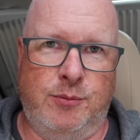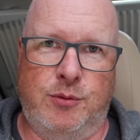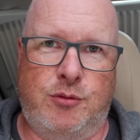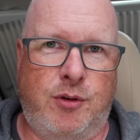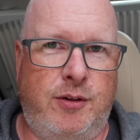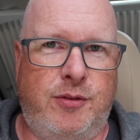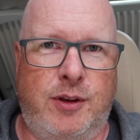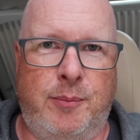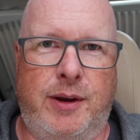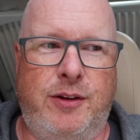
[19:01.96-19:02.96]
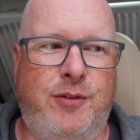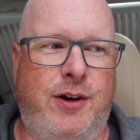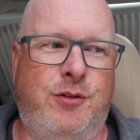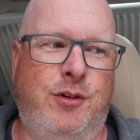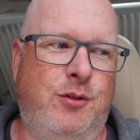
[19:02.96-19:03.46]
straight from the
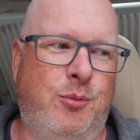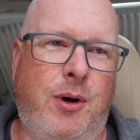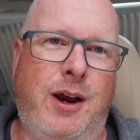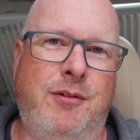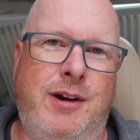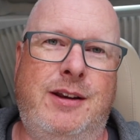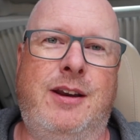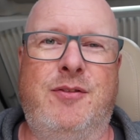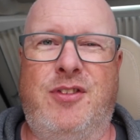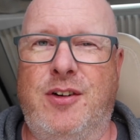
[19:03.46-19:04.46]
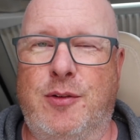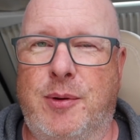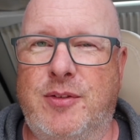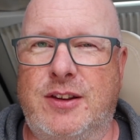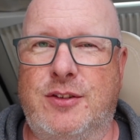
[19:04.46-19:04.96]
manufacturer's wiring. Fair enough,
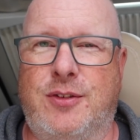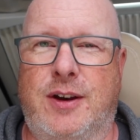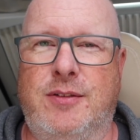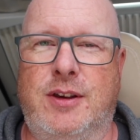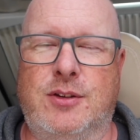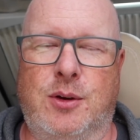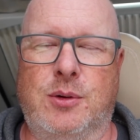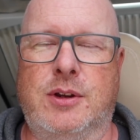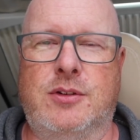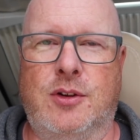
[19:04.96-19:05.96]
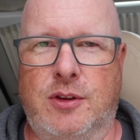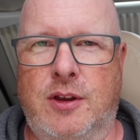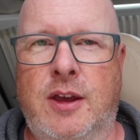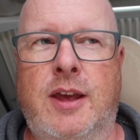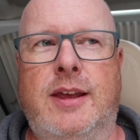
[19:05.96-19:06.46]
my van's 5 years old.
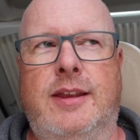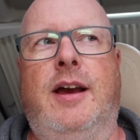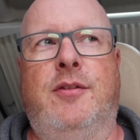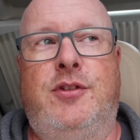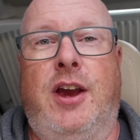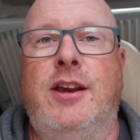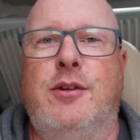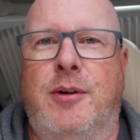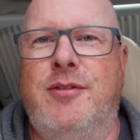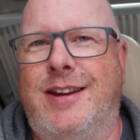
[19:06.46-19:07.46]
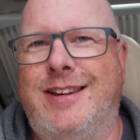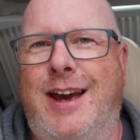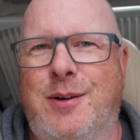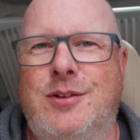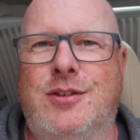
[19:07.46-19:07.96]
I've changed my van
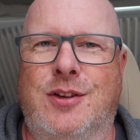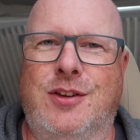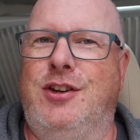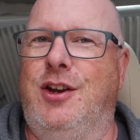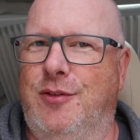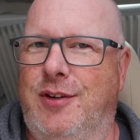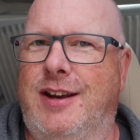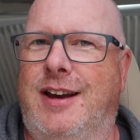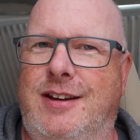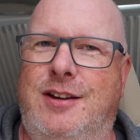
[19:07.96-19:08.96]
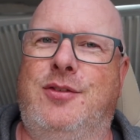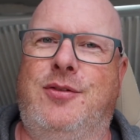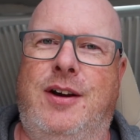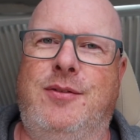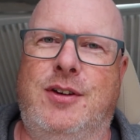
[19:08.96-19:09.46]
now. It's not the new van I had. It's
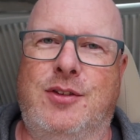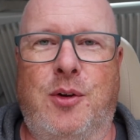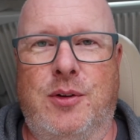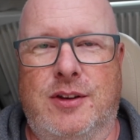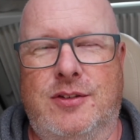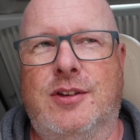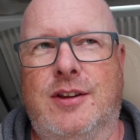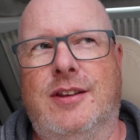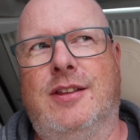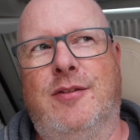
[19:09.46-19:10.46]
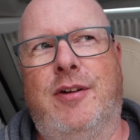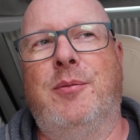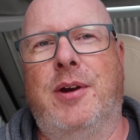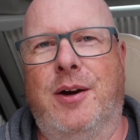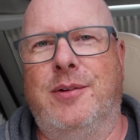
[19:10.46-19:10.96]
5 years old is the
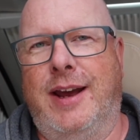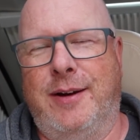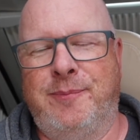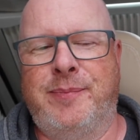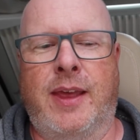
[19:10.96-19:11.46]
van we own now.